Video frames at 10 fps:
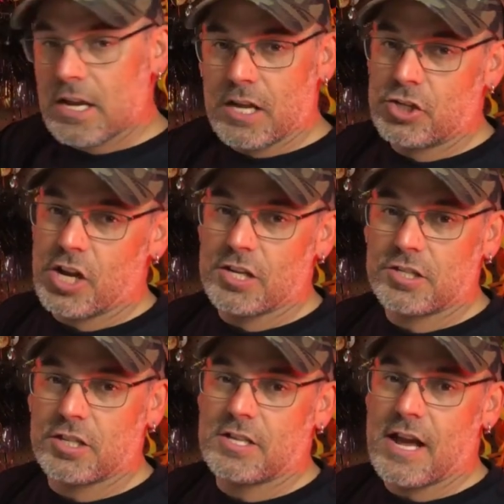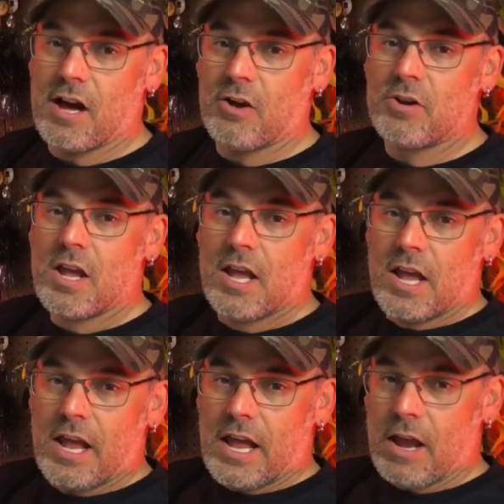It chased it down.
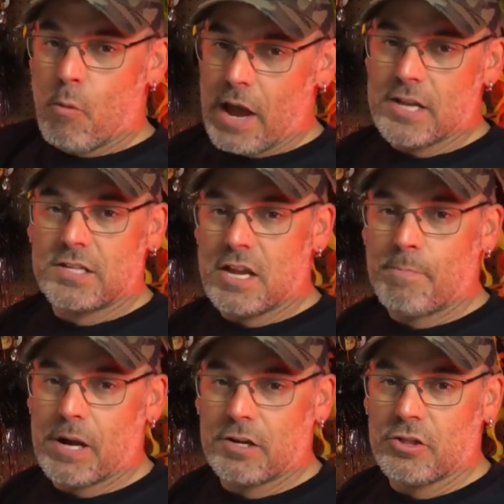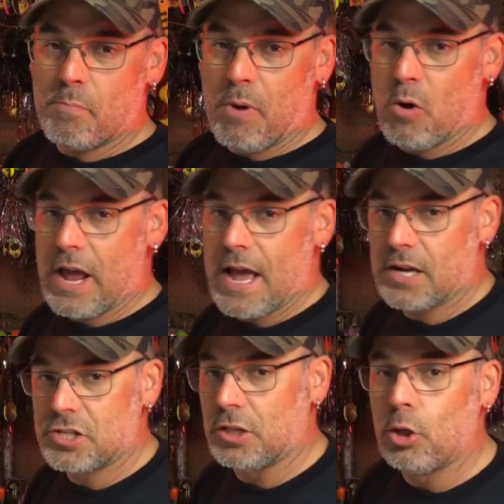It went deep under the boat. I
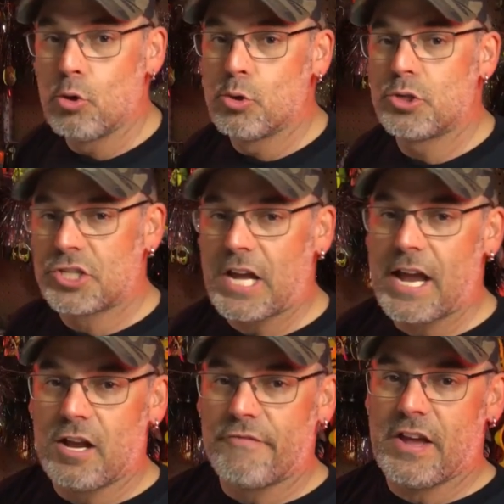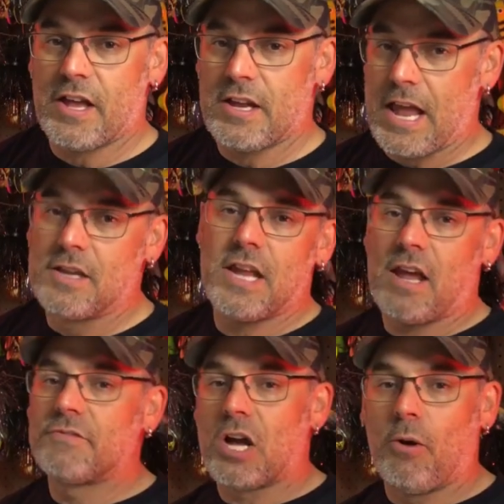actually lose sight of it, and
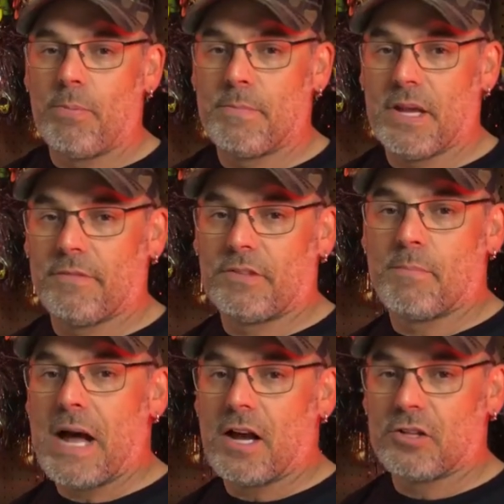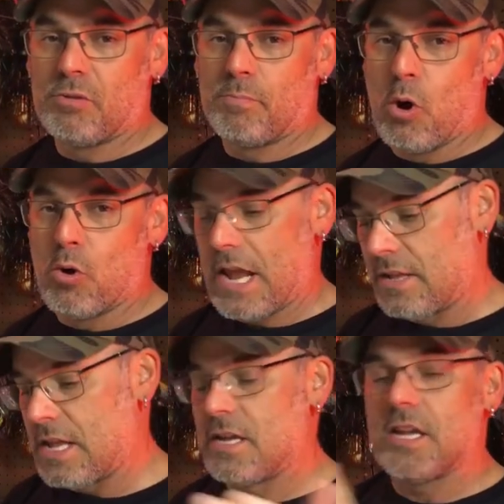Dave's helping me at the back of the boat,
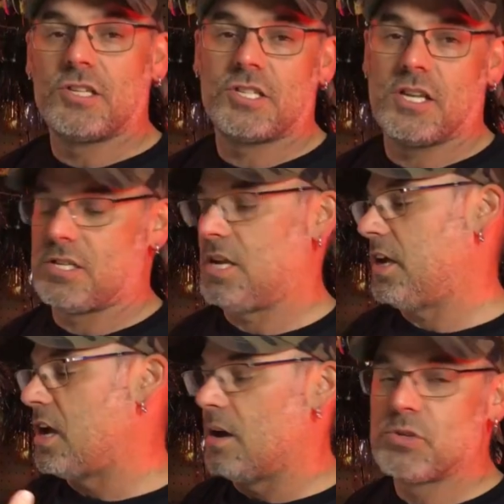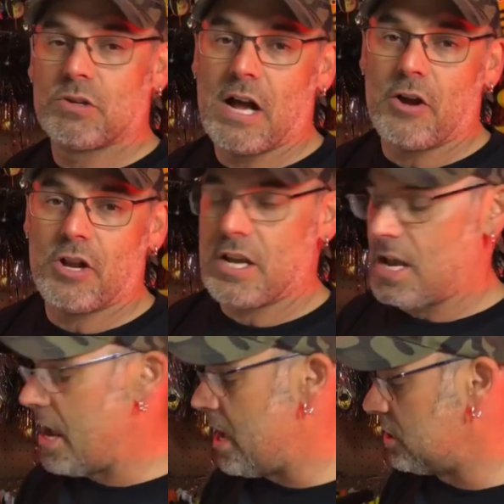and then he sees it. It comes around, and it
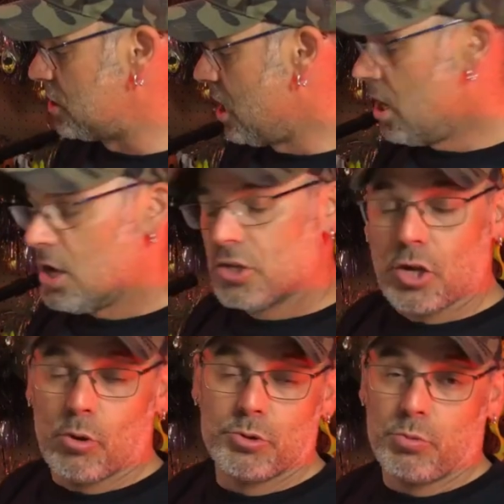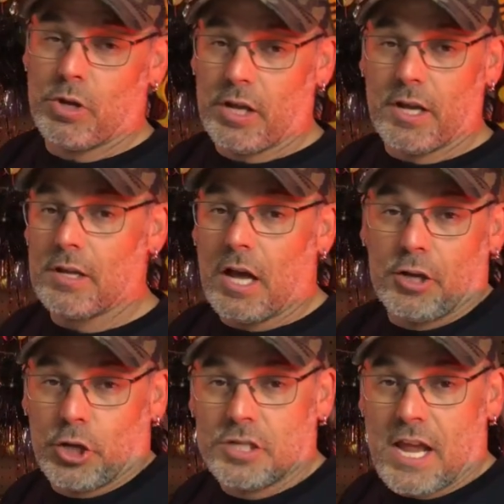hits. So it was really a
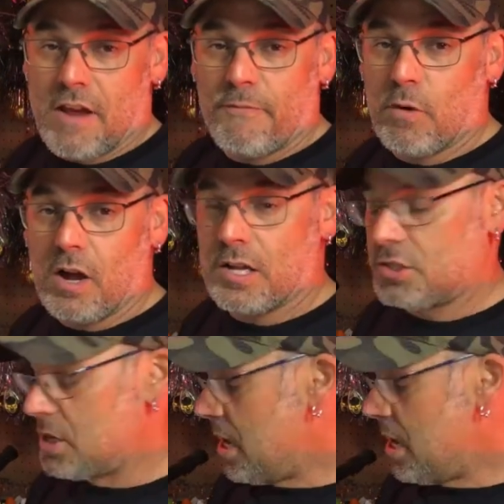good day for us,